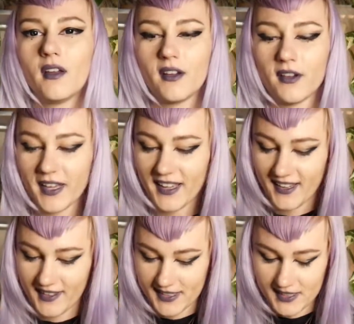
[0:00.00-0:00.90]
Okay
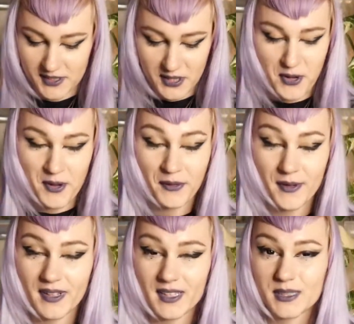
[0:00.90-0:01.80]
guys, so
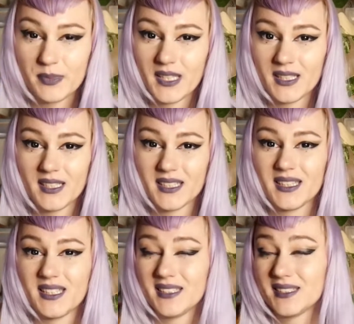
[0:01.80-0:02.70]
it's been at
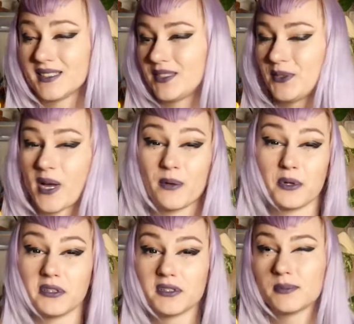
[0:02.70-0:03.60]
least 2
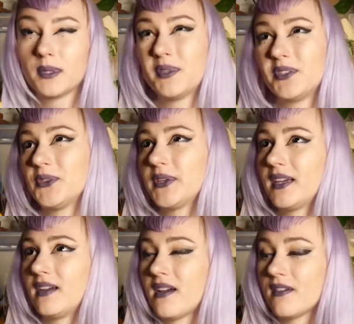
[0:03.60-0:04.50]
hours, maybe
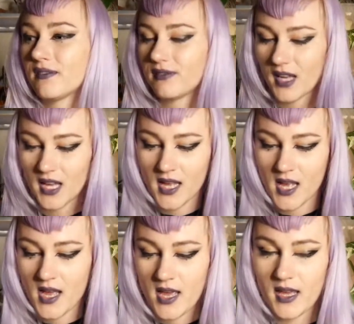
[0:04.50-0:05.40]
2.5,
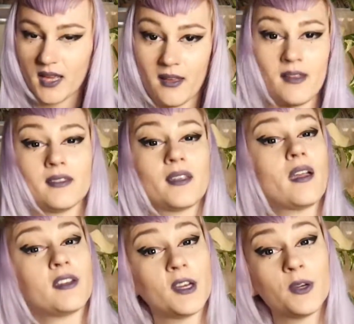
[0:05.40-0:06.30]
and
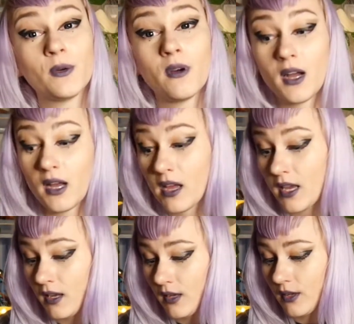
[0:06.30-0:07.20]
I know
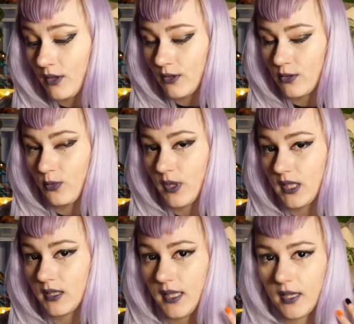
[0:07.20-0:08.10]
I could
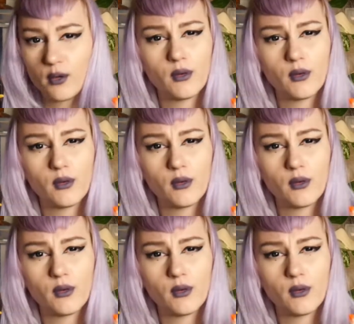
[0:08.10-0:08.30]
wait like